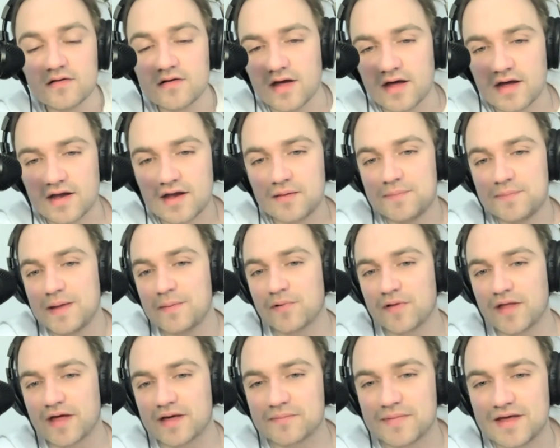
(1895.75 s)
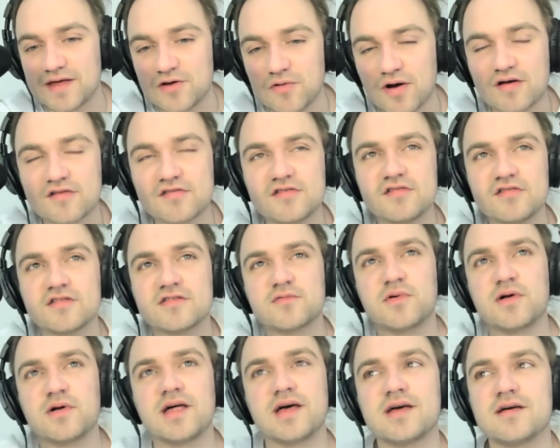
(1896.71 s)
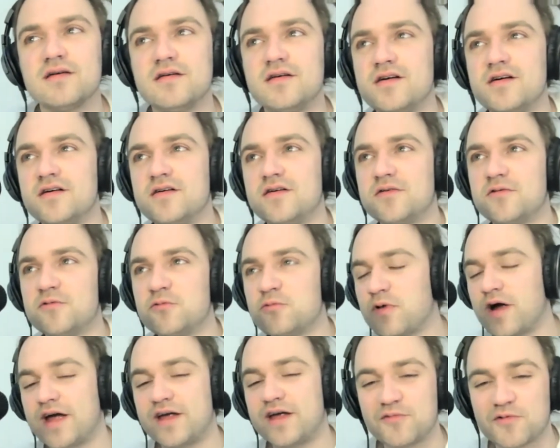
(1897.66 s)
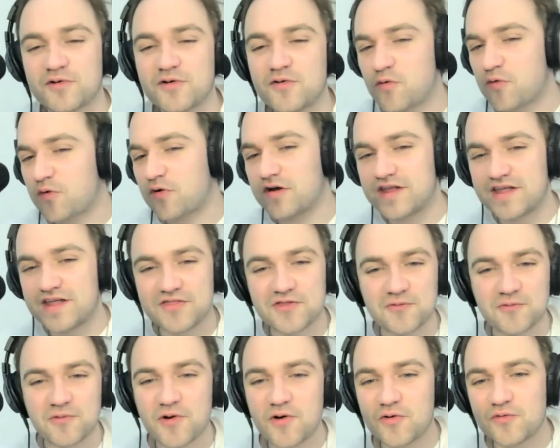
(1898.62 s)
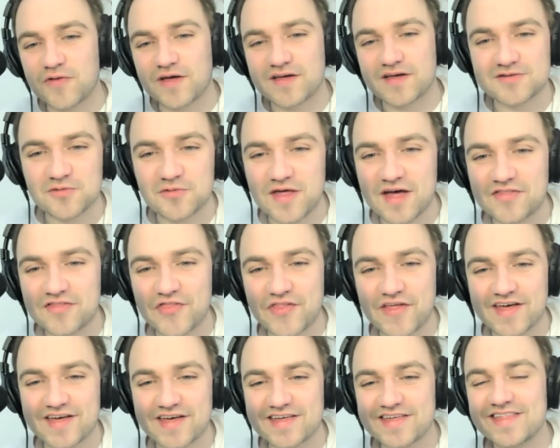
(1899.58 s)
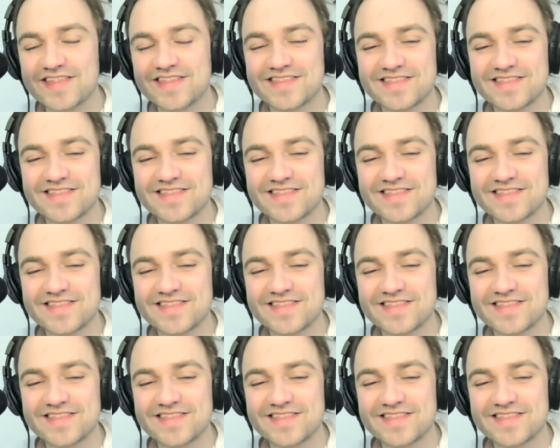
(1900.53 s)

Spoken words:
and people like me who actually just want to like write, record, hit the road, like do that thing.